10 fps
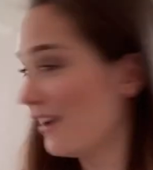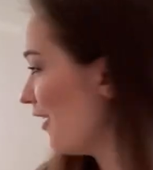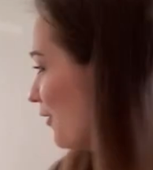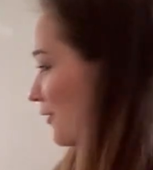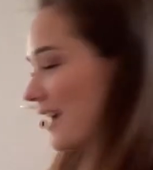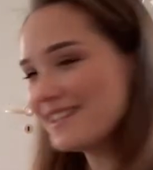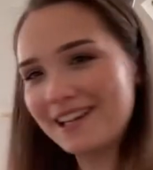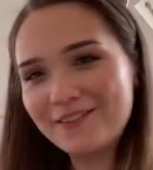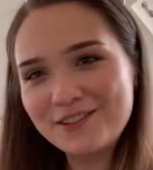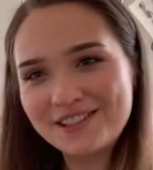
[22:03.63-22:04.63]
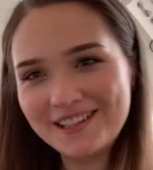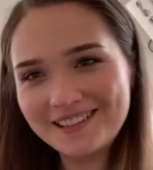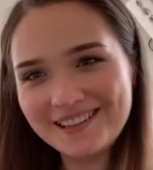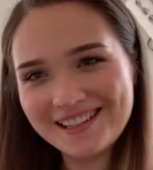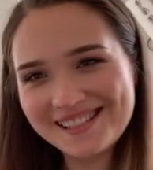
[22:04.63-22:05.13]
Oh, Raji, have you
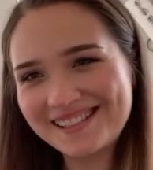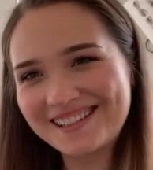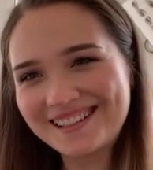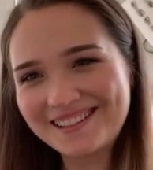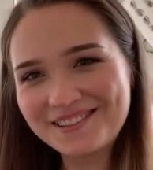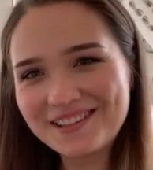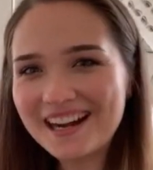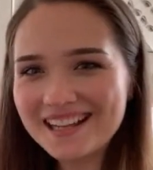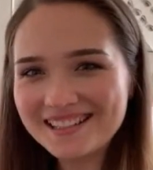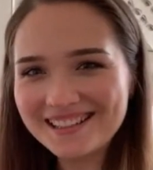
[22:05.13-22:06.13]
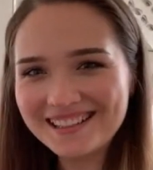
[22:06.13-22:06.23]
seen this? Look, Raji.